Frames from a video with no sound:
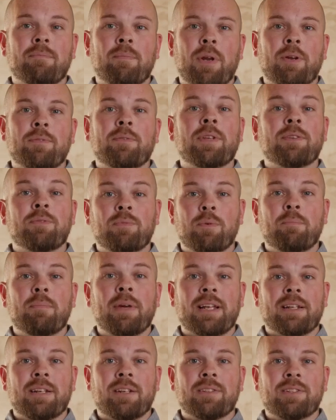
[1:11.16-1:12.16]
Perfect for
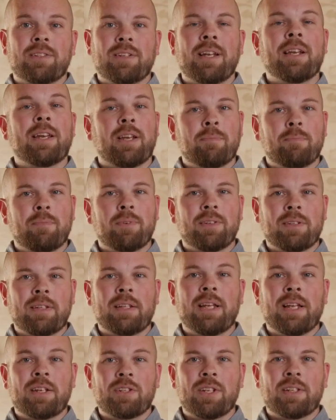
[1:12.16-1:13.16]
maintenance
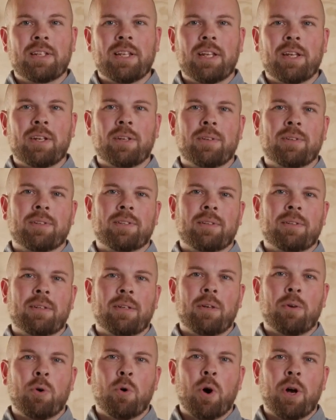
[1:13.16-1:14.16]
teams, engineers,
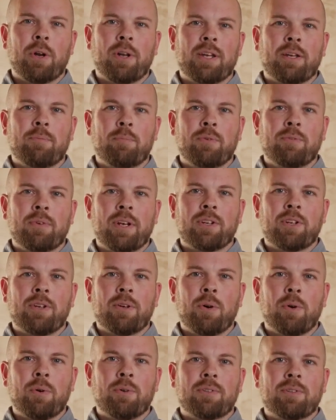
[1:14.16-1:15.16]
quality
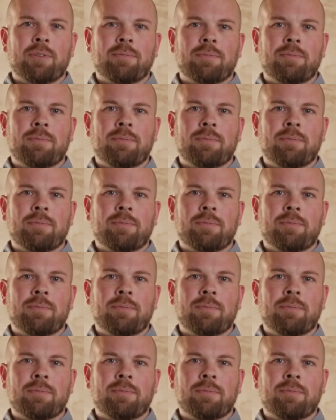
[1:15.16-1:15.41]
professionals,